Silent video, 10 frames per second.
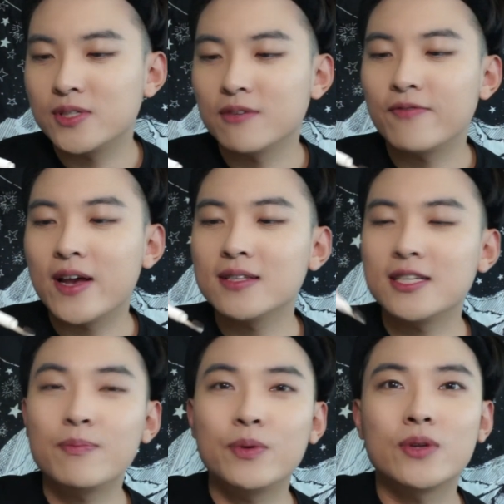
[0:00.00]

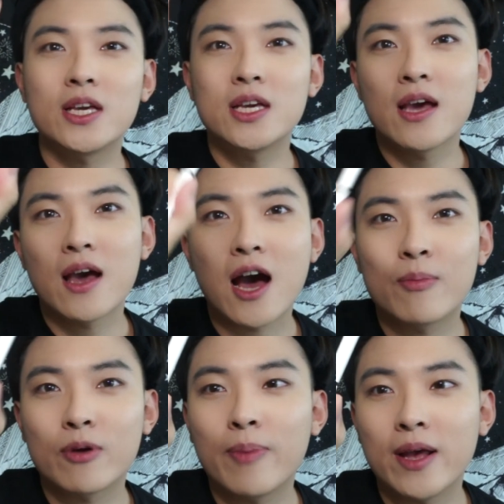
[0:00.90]
Fenty Beauty
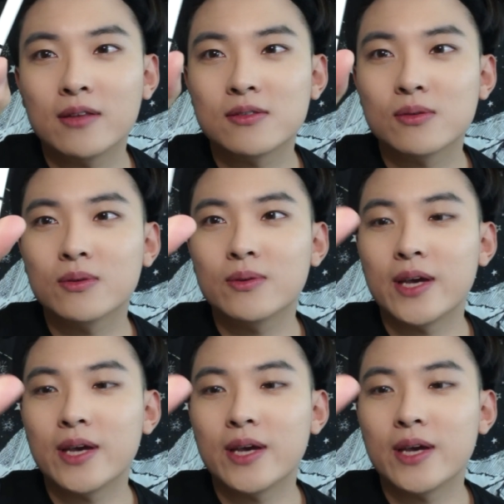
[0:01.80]
eyebrow pencil